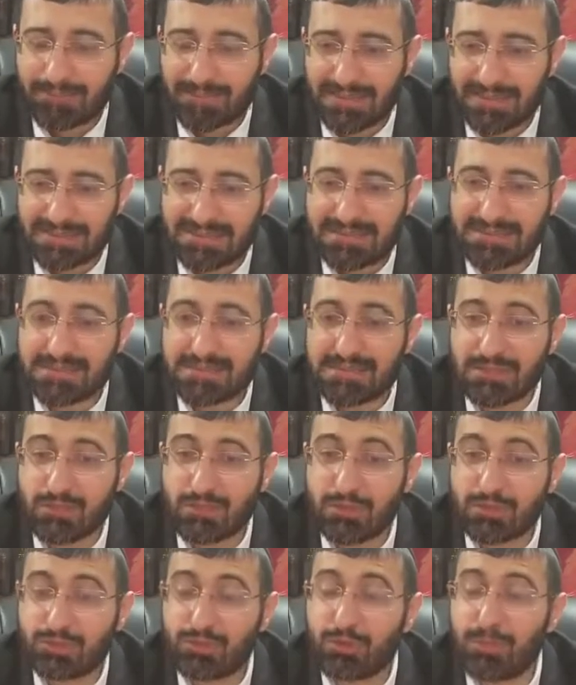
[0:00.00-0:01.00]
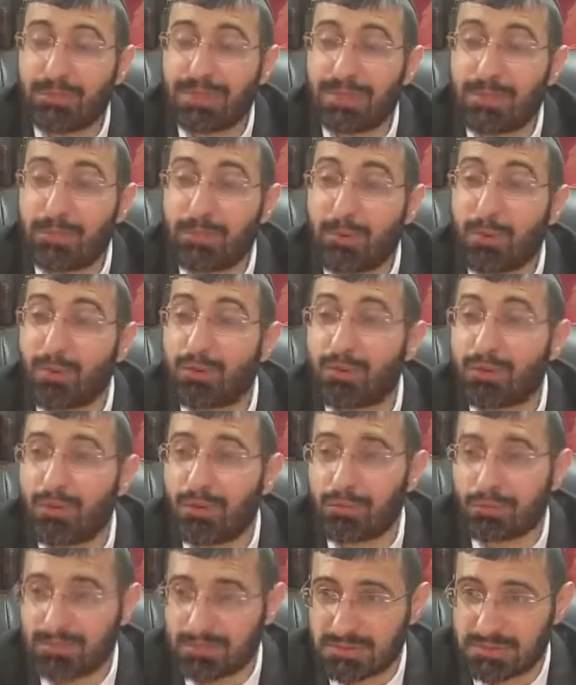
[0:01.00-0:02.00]
since there were too many
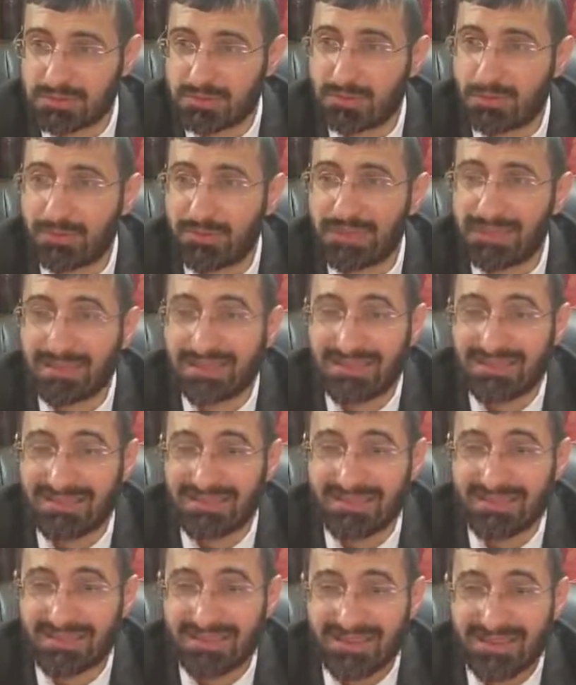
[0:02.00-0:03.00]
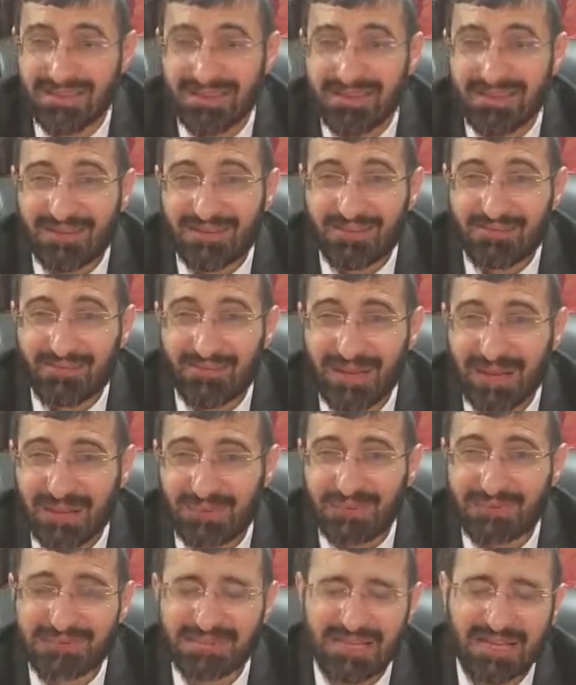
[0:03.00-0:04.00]
pogroms, too many
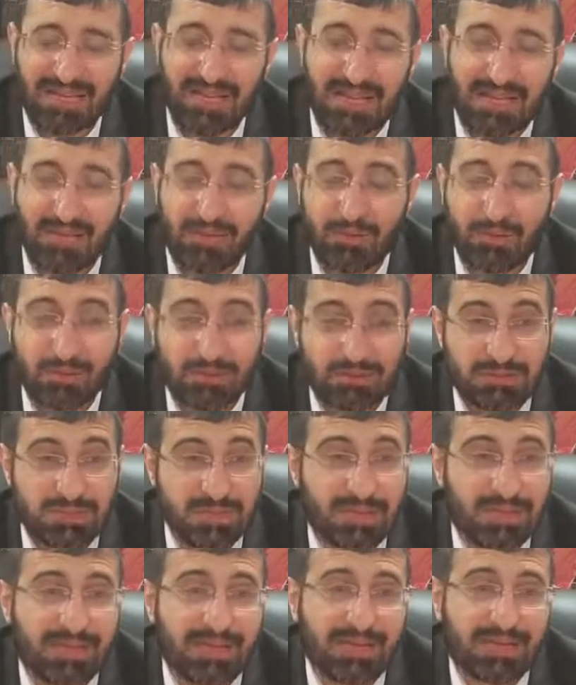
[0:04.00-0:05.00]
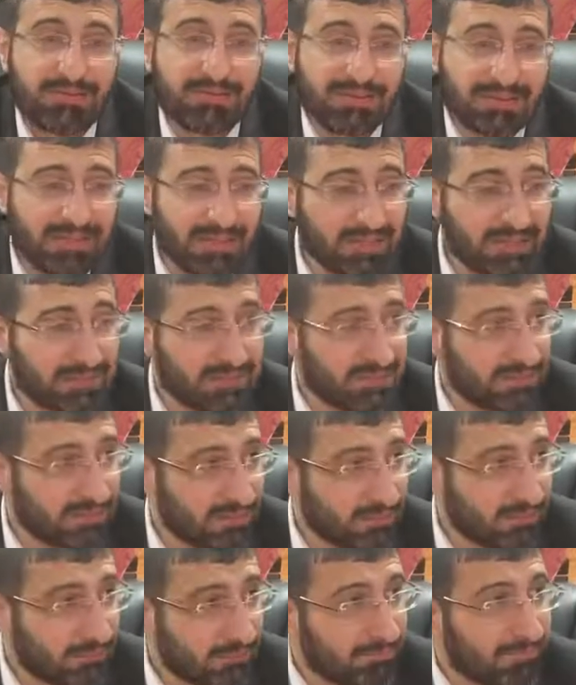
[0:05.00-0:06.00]
problems like Holocaust, a lot of things
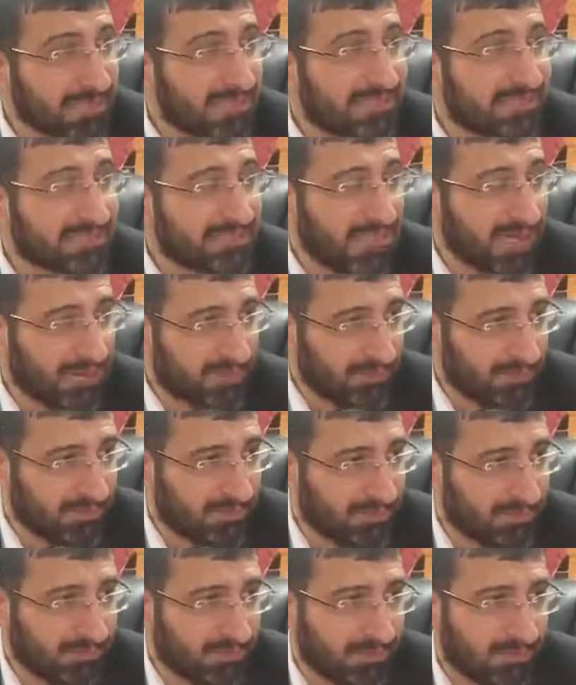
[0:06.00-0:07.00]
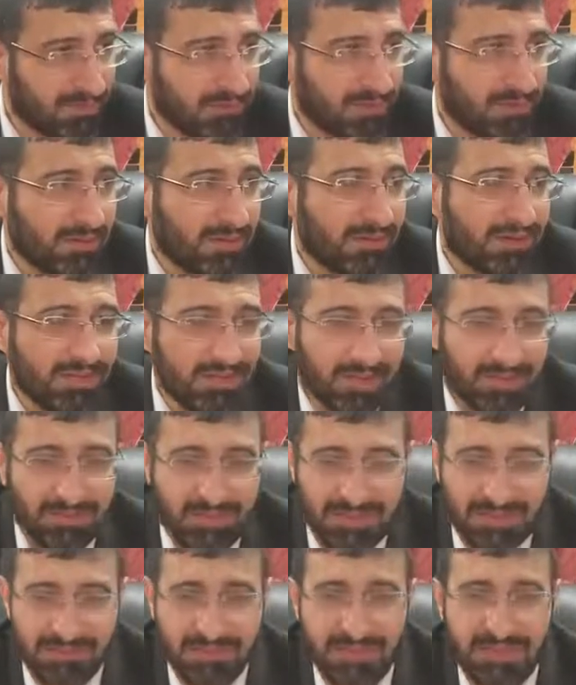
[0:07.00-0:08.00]
mixed up. A lot of
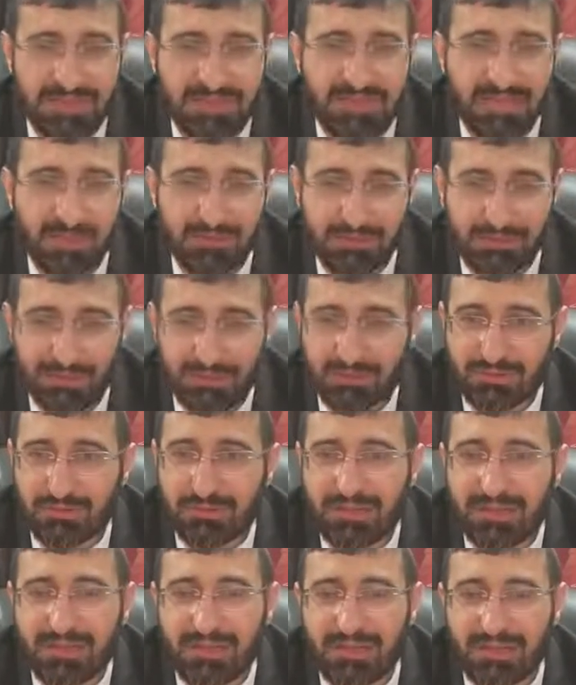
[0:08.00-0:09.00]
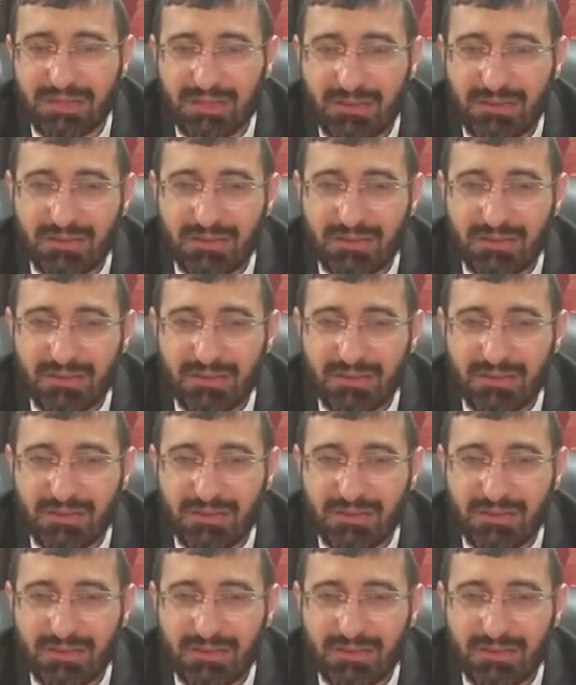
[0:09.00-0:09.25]
things mixed up, so today,